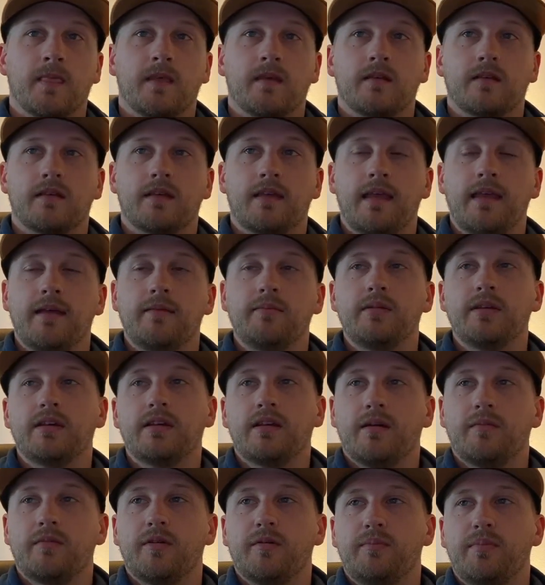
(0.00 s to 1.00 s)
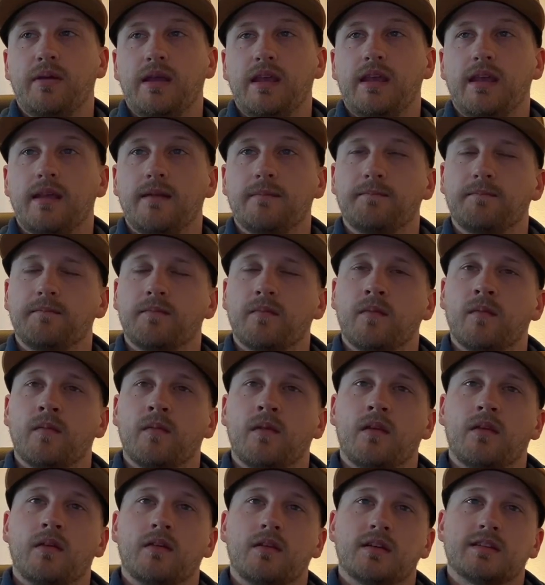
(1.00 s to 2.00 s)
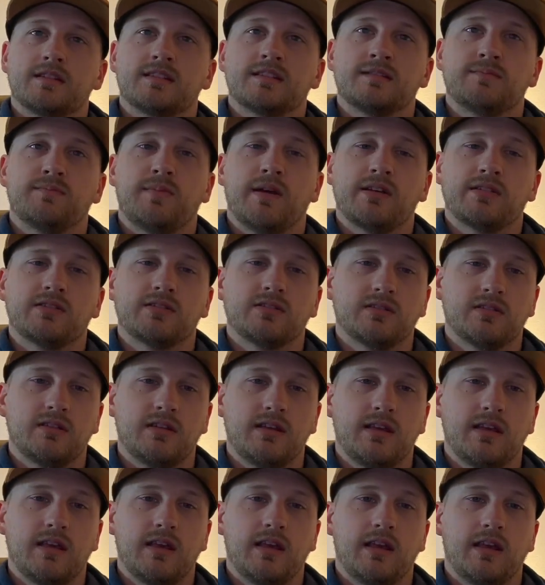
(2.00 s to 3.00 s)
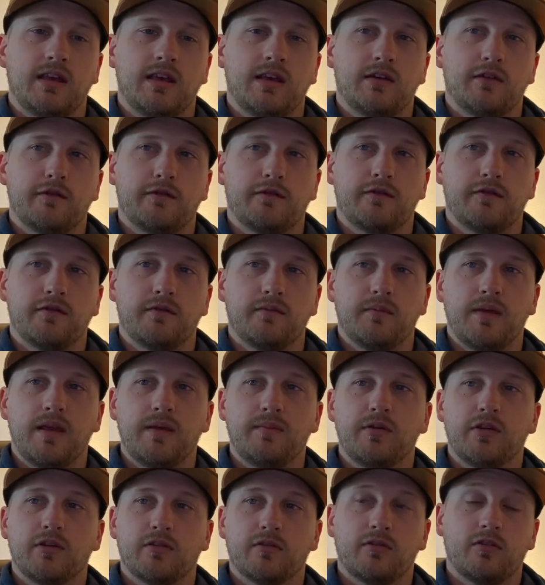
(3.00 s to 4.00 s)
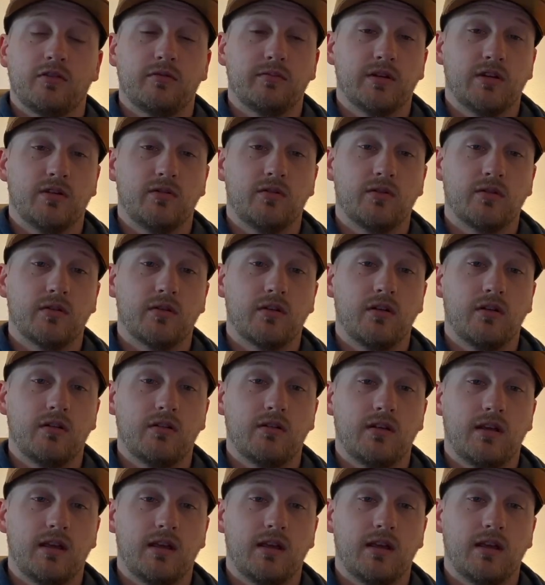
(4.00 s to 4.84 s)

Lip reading: can become a pain, especially if maybe you're a little bit older